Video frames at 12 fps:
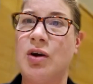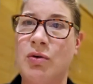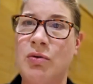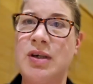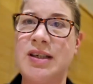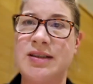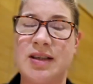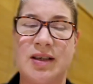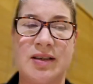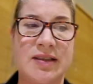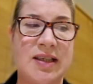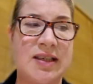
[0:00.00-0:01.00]
All it
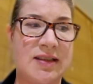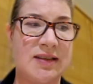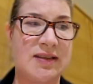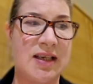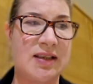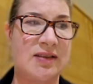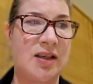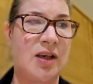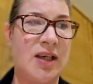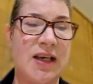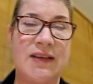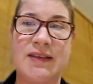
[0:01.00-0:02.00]
does is it says,
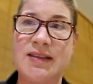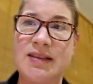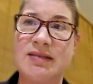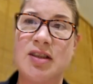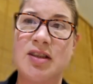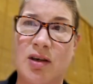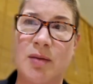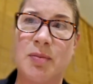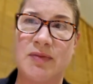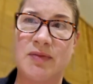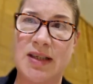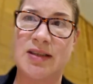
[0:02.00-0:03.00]
okay, this is the type
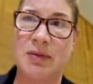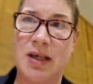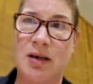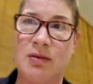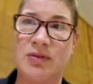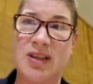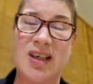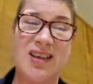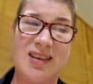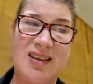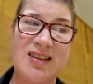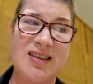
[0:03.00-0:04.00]
of data we hold.
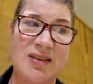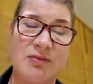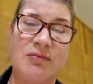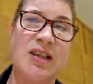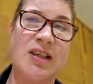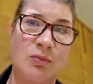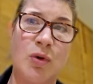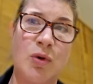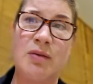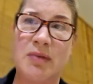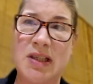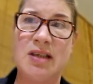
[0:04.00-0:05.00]
This is the reason
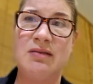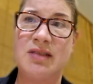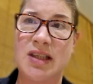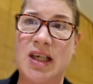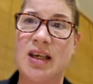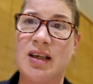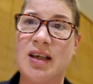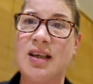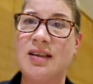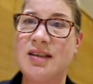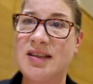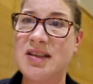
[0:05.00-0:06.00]
why we're using it.
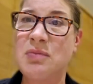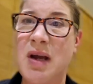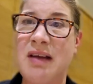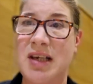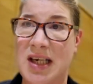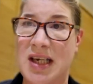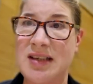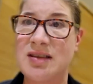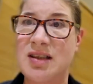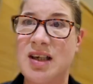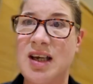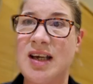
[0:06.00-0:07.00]
This is where it is.
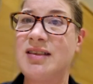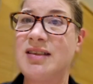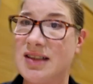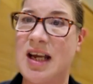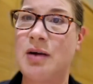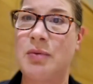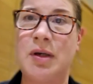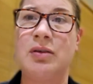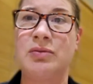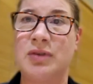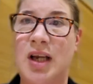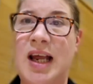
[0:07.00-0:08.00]
And this is how
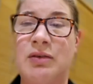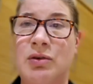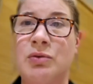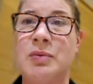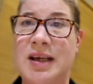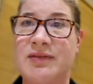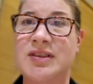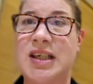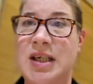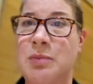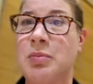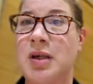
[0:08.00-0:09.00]
long we have to
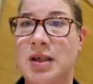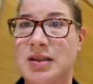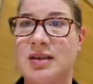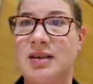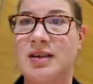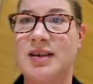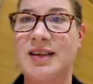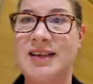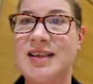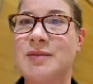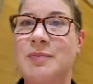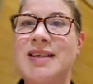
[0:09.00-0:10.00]
keep it. And
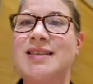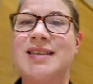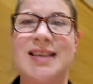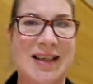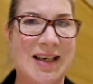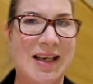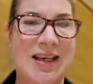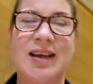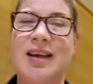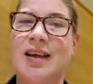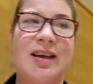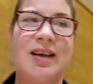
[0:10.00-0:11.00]
that's basically
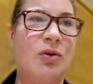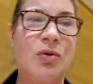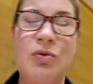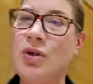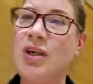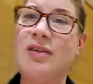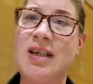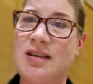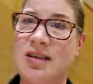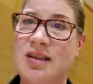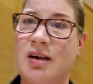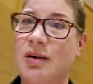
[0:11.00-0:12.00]
all you need
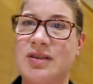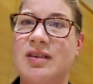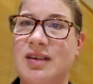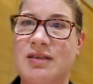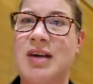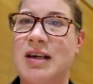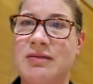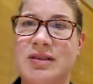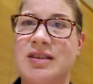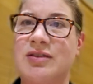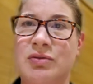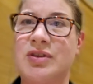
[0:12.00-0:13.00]
to know around
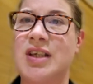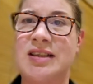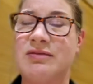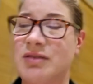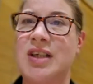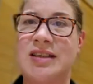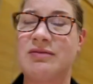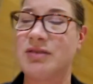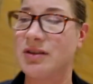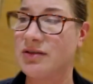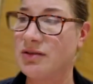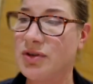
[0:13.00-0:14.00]
your data. And
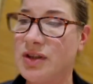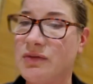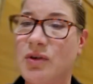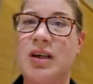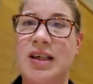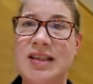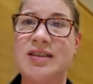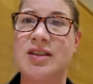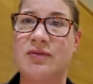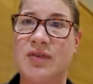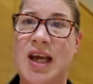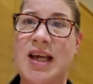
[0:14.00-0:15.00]
as long as you've got a list
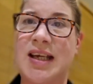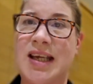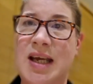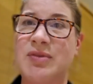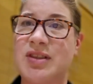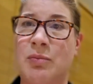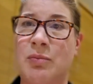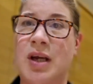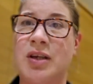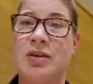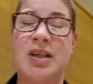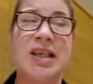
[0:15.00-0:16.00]
of that kept somewhere,
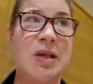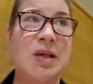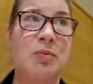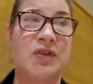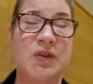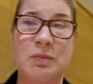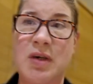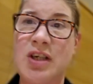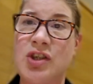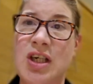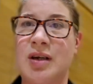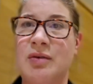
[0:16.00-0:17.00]
you can keep it on a
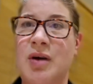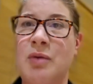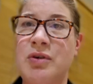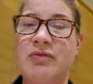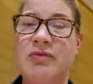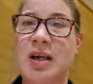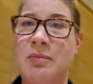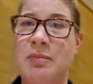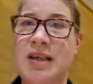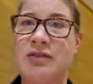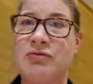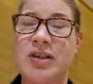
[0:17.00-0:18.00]
spreadsheet. I wouldn't
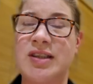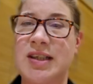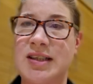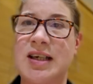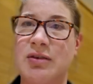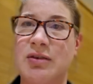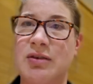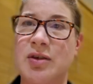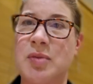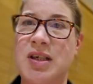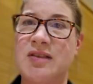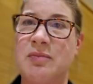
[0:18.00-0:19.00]
recommend writing it down on a
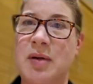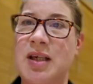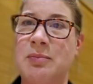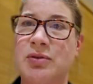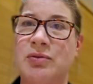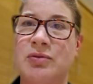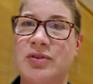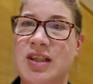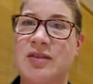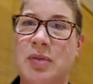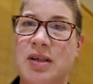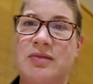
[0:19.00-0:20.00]
piece of paper or a set
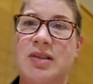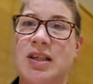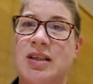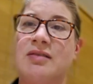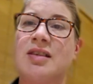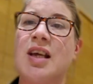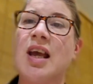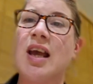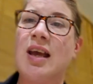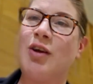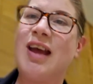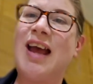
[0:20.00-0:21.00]
of Post-it notes,
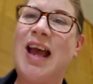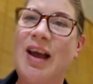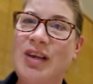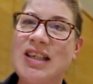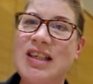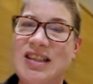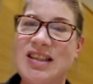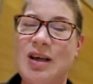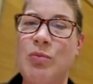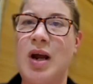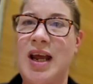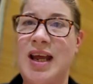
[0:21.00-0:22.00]
but having it
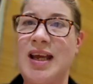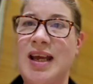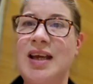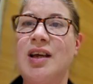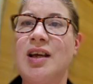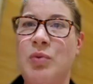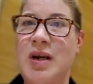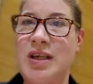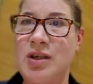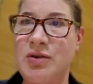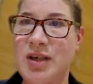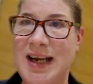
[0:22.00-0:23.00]
somewhere where
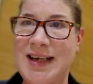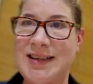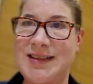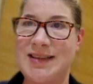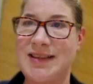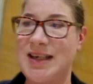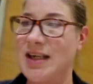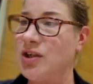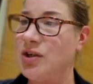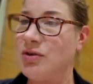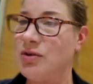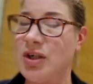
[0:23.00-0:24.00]
you can access it and
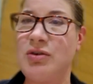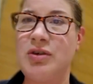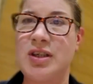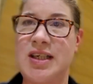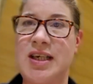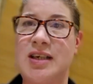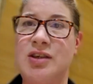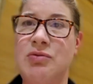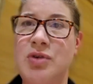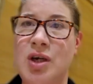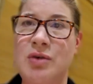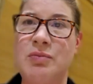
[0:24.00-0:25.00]
you can look at it and you
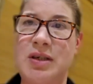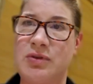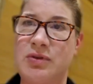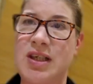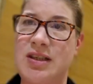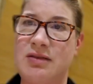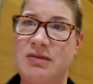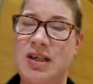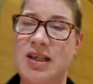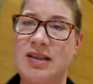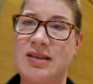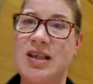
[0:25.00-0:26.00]
know where your data
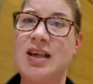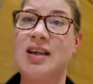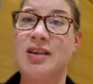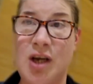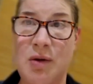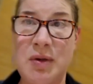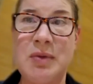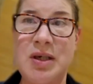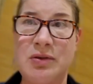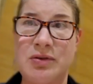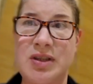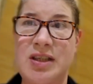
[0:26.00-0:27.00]
is. Knowing where
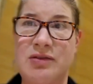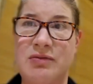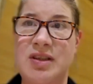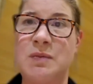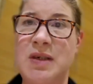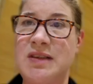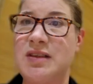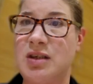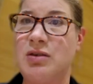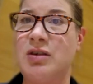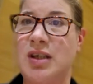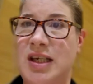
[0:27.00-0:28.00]
your data is means that you
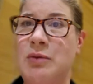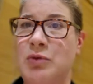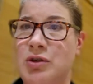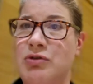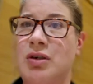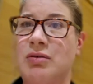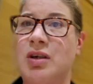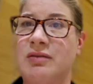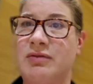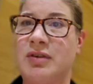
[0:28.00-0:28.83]
can keep control over it.